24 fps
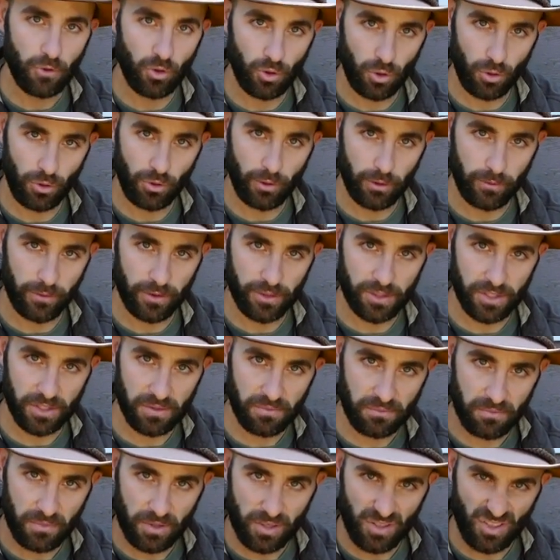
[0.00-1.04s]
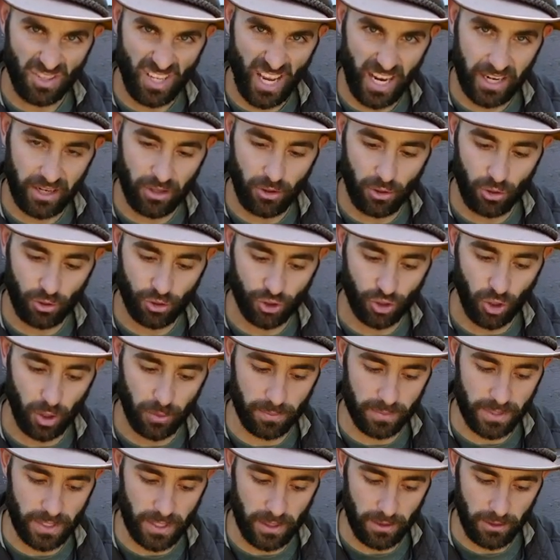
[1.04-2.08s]
A little nervous. Tiny little
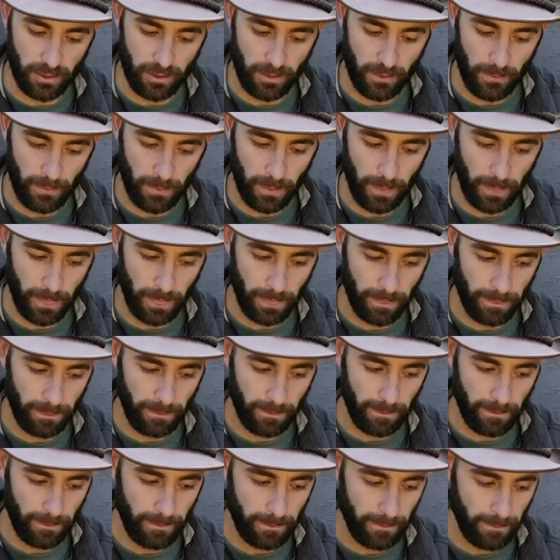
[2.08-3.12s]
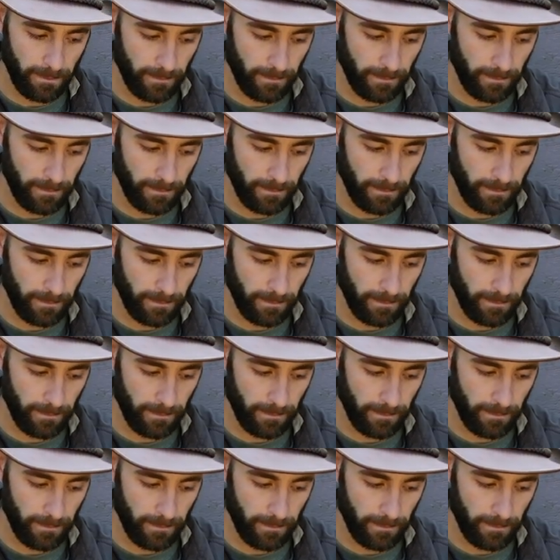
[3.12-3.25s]
sharp teeth. Oh, you